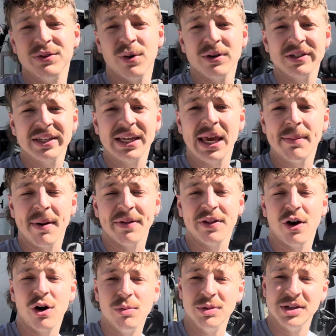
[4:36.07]
doors to keep out the
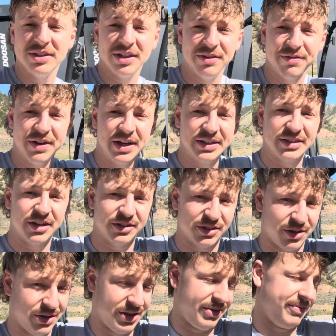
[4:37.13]
homeless in Phoenix, Arizona.